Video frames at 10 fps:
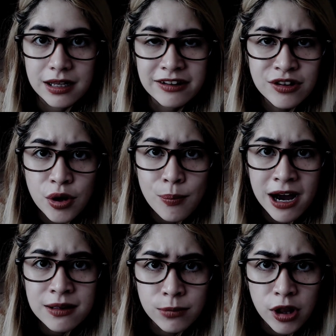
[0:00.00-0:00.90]
Isn't your
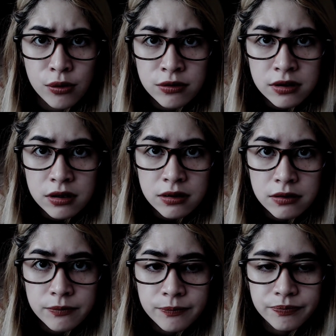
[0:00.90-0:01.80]
mind blown?
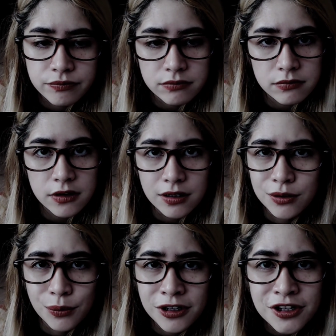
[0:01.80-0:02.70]

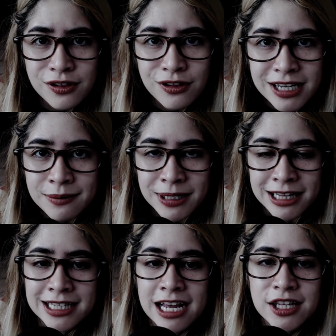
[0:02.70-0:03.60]
Why do you look at me
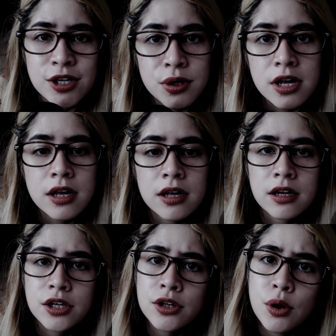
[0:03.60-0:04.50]
like that? You
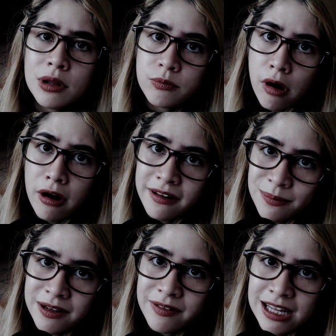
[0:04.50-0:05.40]
know what
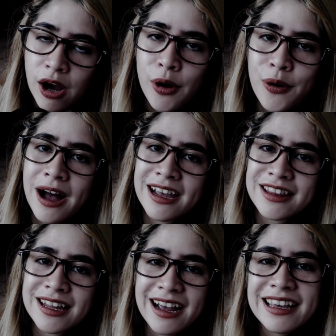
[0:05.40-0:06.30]
proceptivity... Oh,
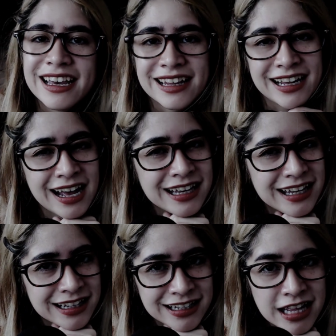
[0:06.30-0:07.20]
I get
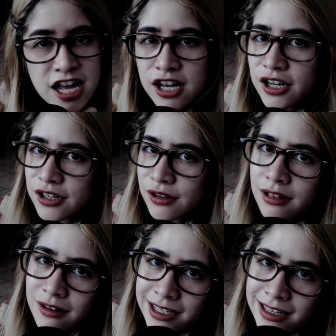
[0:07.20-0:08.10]
it. You're
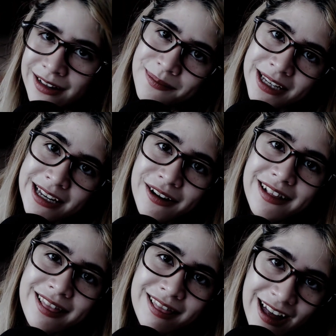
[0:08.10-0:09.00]
looking at me
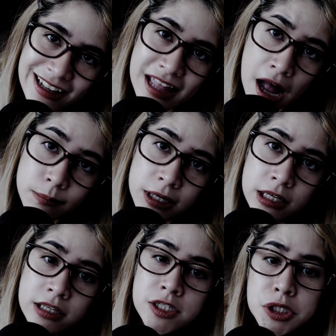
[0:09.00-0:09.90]
like that
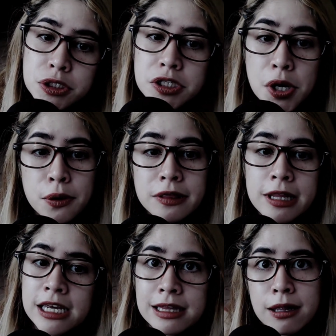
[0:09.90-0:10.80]
because you don't
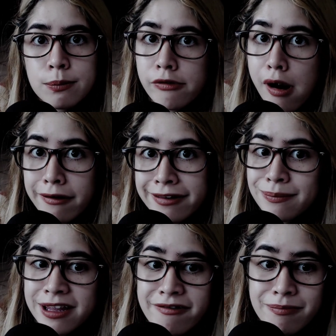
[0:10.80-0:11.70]
think that
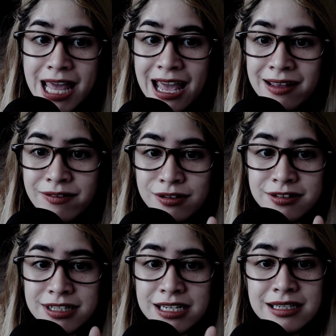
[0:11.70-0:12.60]
proceptive
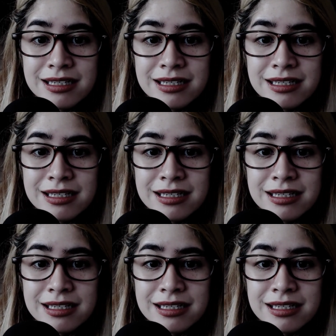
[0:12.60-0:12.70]
behaviors